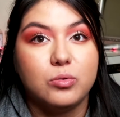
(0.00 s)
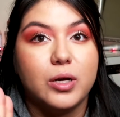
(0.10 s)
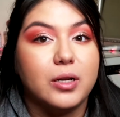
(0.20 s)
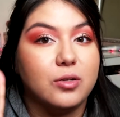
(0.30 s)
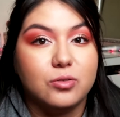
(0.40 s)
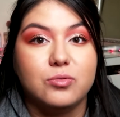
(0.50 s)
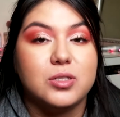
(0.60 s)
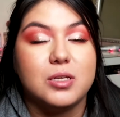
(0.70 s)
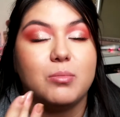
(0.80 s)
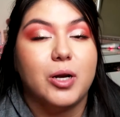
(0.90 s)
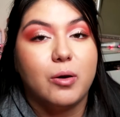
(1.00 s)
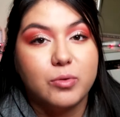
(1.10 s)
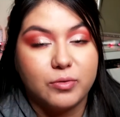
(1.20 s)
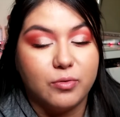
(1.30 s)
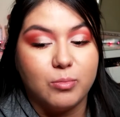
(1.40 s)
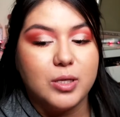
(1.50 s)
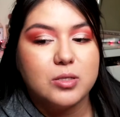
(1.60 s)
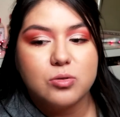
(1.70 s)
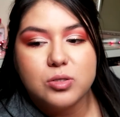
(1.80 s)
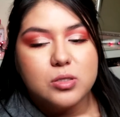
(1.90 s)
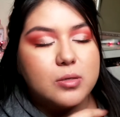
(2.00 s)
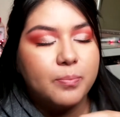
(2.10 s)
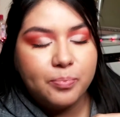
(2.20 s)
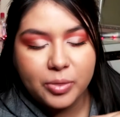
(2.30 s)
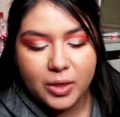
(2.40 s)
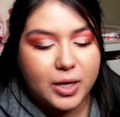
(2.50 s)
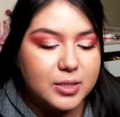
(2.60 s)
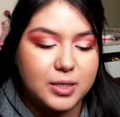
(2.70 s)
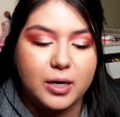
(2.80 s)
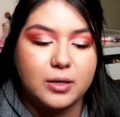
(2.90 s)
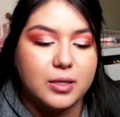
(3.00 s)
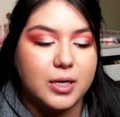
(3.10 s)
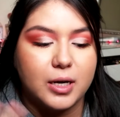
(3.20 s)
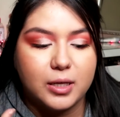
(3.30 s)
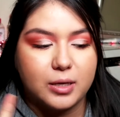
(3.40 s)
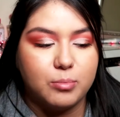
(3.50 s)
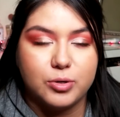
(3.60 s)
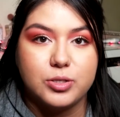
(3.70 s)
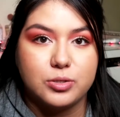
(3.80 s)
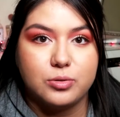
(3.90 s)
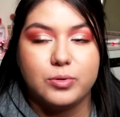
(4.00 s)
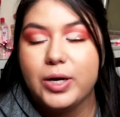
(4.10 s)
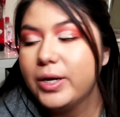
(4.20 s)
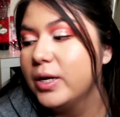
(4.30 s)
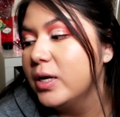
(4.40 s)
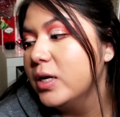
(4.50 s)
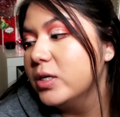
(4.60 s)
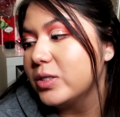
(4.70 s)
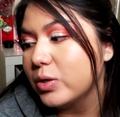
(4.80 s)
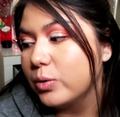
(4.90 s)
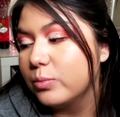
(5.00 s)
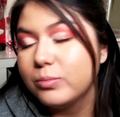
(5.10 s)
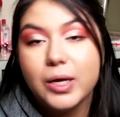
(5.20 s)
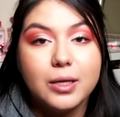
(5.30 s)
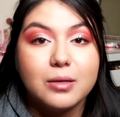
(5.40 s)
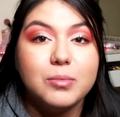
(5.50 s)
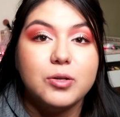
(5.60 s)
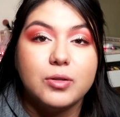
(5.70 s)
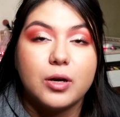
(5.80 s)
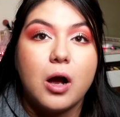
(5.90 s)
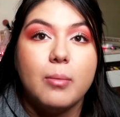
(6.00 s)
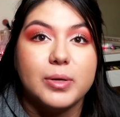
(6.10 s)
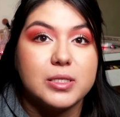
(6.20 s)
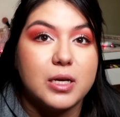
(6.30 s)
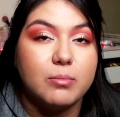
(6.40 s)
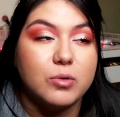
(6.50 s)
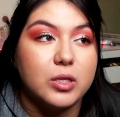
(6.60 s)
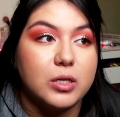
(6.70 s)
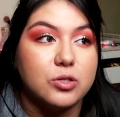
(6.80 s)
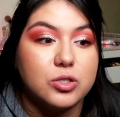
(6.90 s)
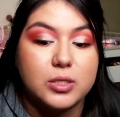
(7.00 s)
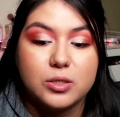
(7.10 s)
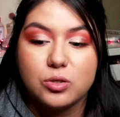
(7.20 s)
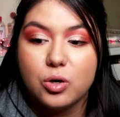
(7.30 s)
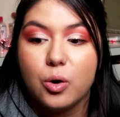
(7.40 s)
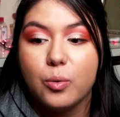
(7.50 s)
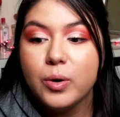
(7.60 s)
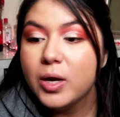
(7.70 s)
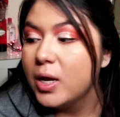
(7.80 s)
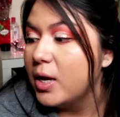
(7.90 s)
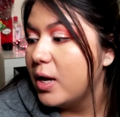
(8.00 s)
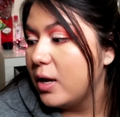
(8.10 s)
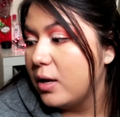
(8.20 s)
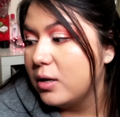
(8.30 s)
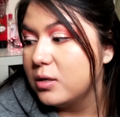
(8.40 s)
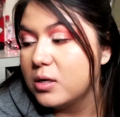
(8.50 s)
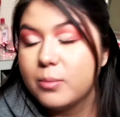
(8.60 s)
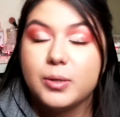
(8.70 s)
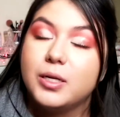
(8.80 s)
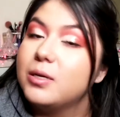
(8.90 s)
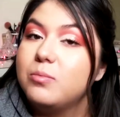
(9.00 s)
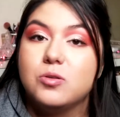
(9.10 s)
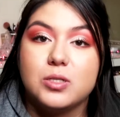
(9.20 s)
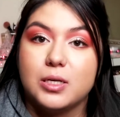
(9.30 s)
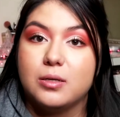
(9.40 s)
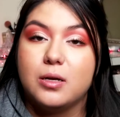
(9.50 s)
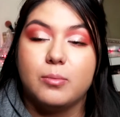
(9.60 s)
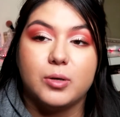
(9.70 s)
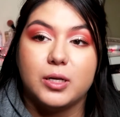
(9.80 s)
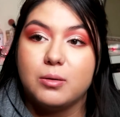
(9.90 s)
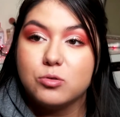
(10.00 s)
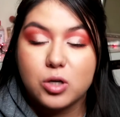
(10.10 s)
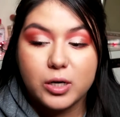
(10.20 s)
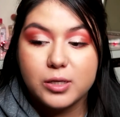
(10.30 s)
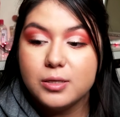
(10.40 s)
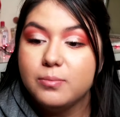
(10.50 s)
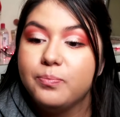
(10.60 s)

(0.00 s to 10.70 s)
and your routine may not work for me. So it's entirely kind of like personal, right? So yeah, let me know in the comments. I'm really interested to know, and I'm gonna keep using it. I'm gonna keep trying it,